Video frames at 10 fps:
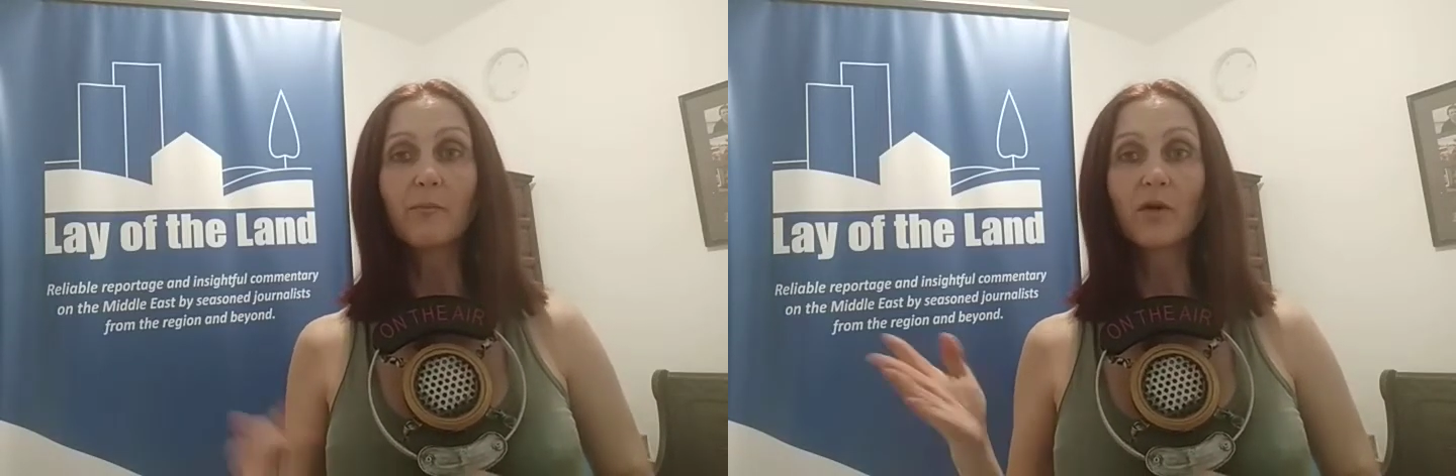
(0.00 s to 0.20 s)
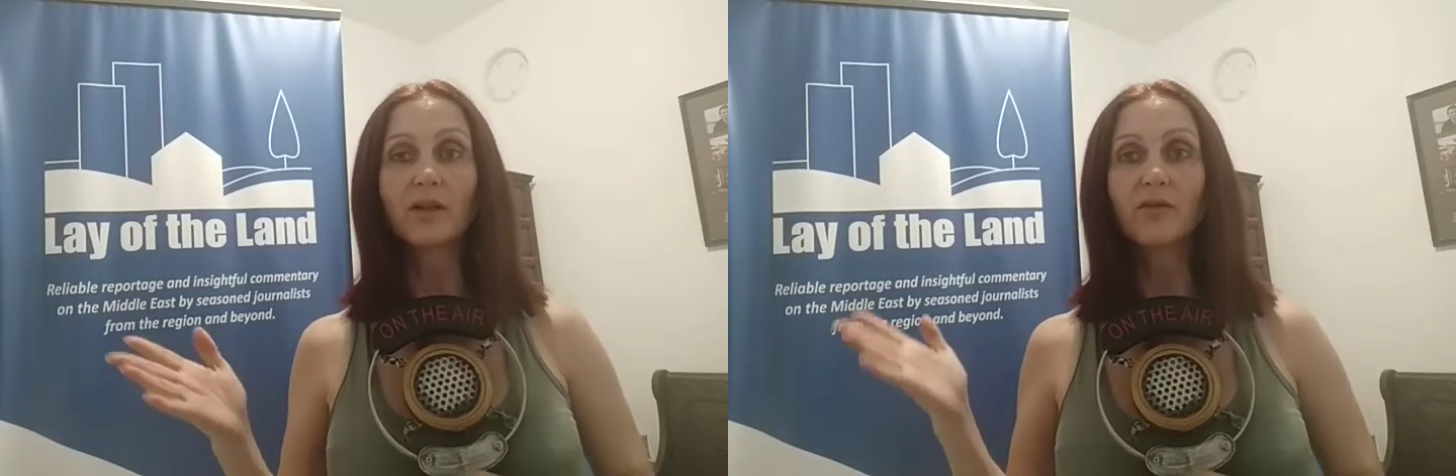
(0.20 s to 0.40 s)

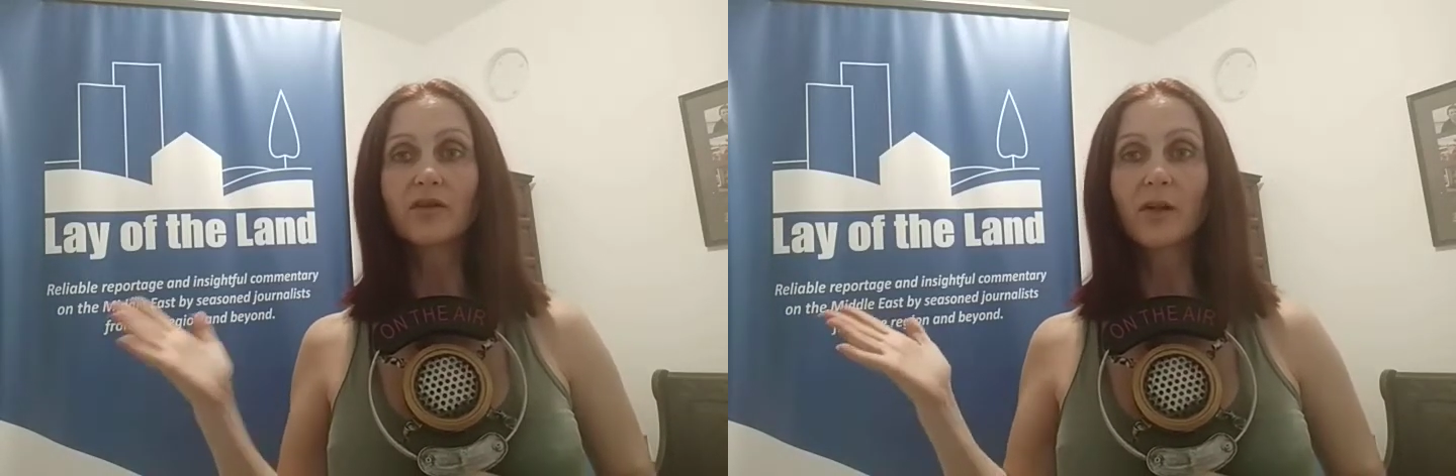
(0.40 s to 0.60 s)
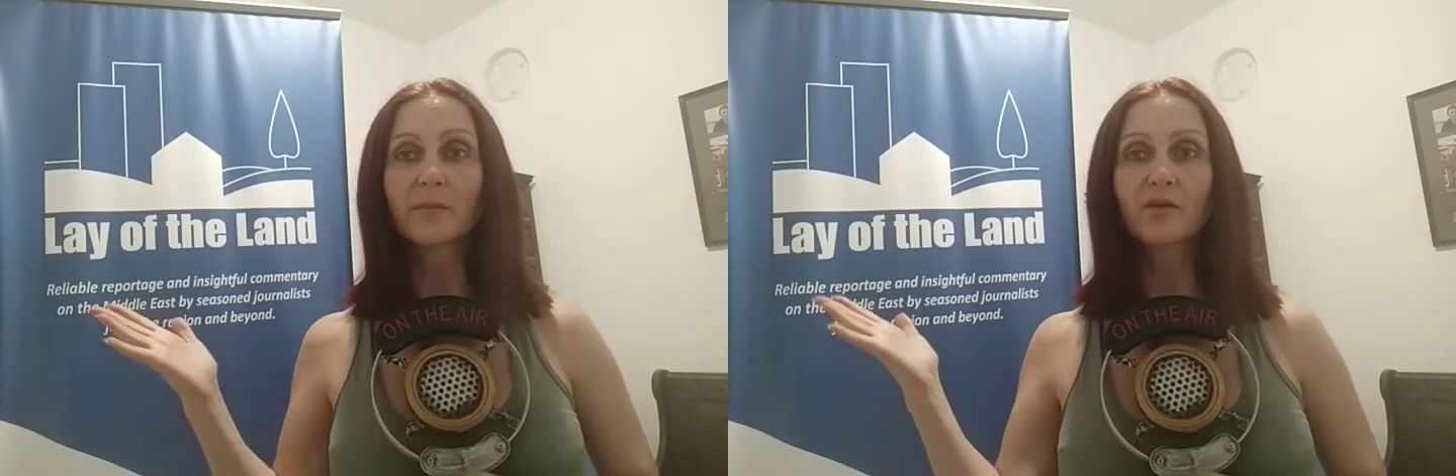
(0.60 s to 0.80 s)
bring you the
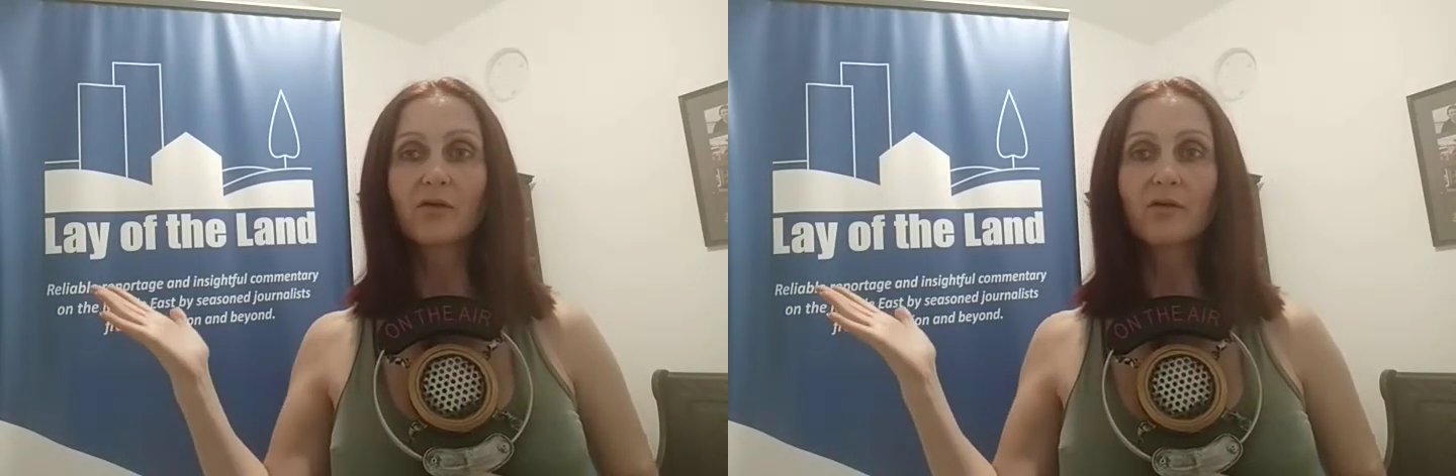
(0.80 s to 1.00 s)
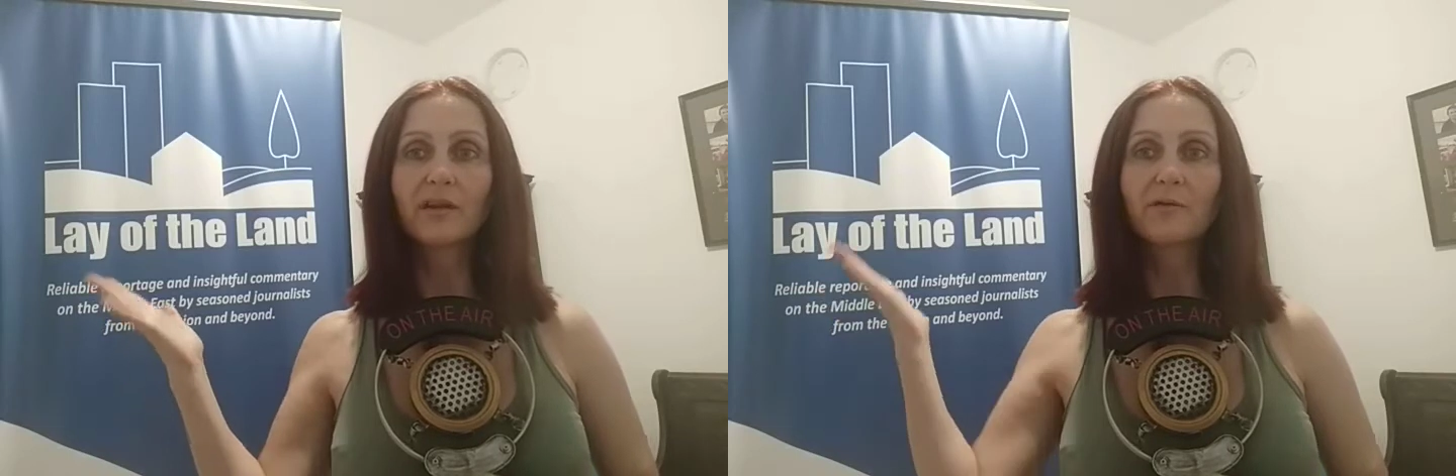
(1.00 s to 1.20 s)
top
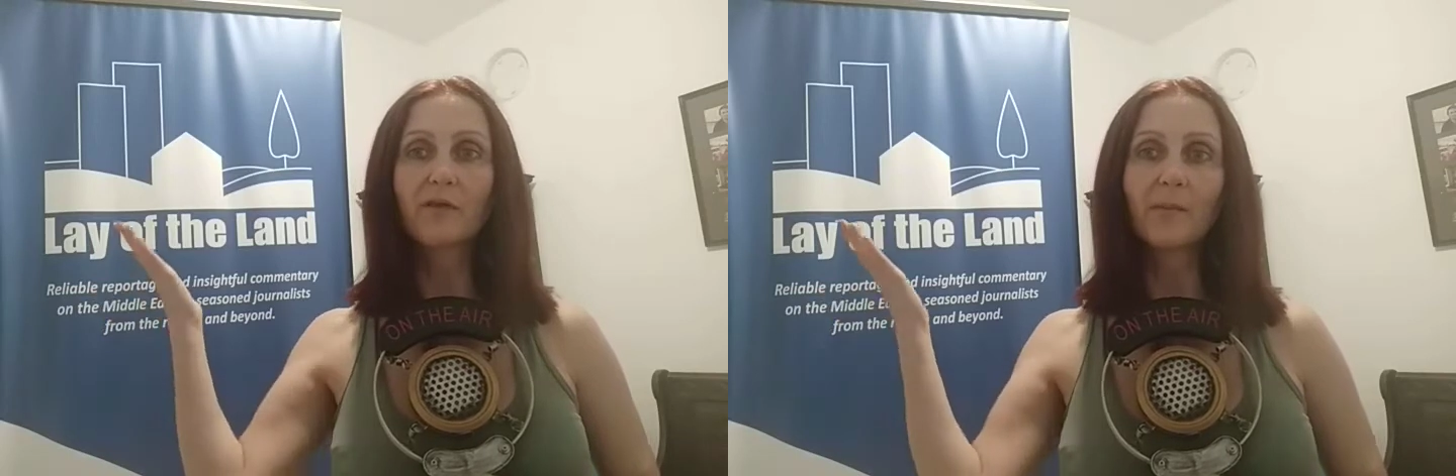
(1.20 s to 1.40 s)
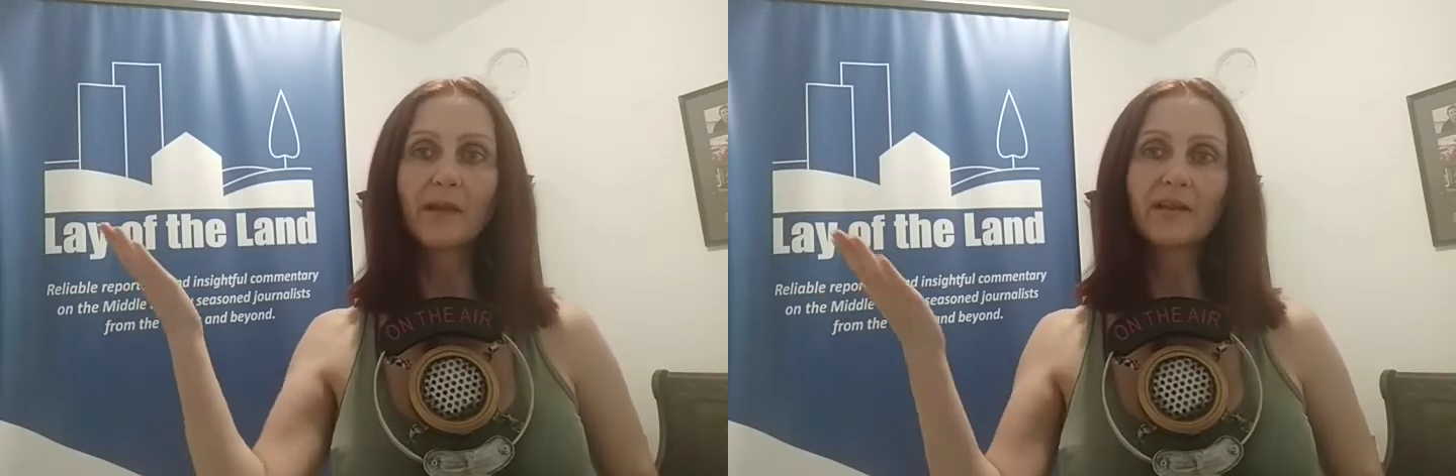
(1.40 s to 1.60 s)
stories
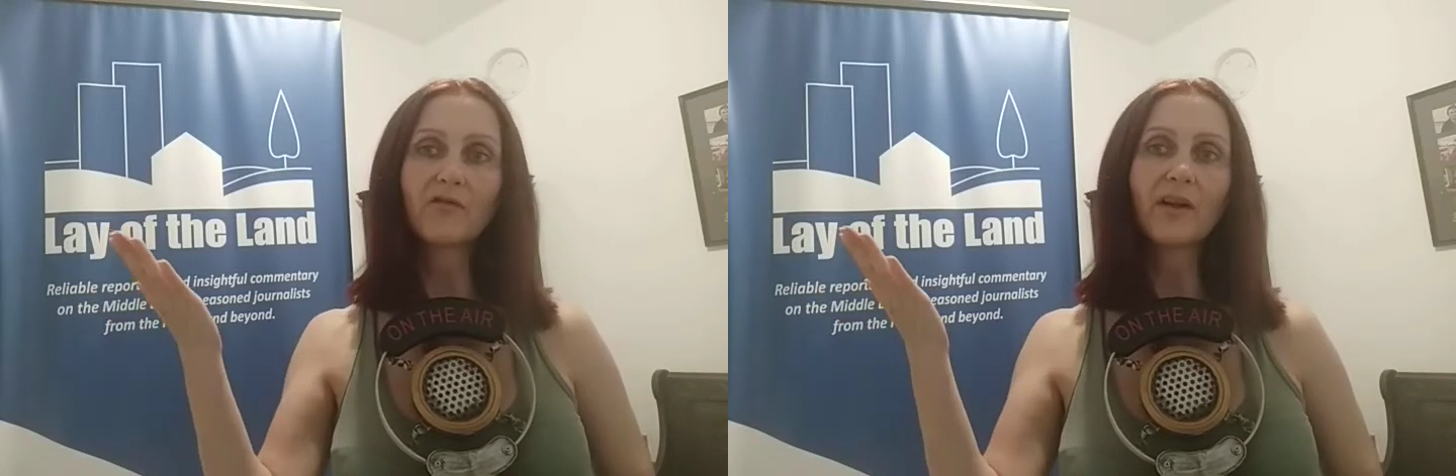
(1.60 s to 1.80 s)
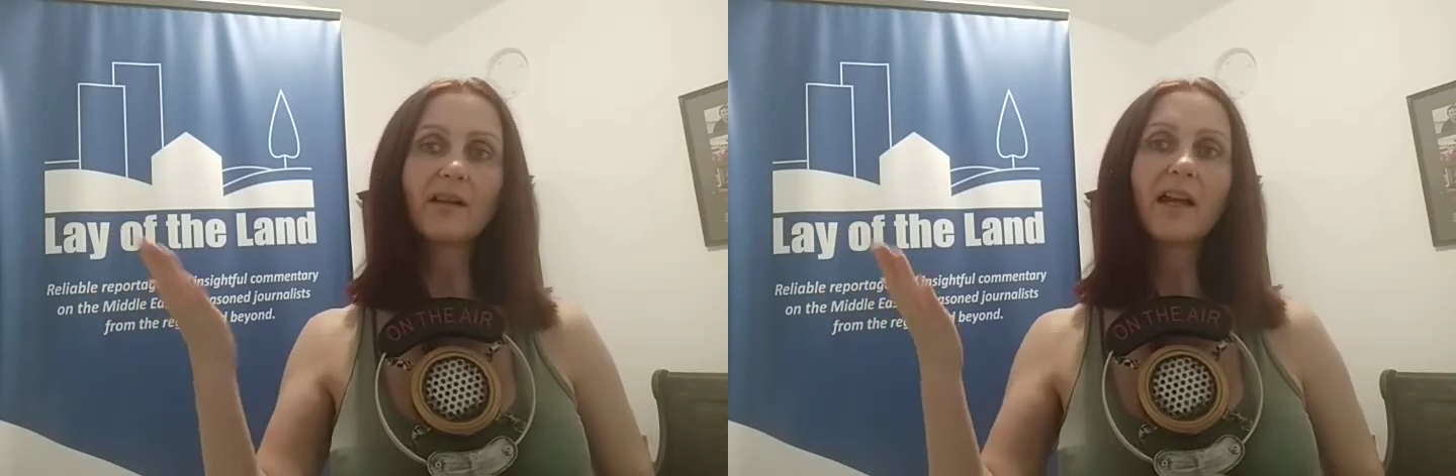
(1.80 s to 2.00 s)
from Israel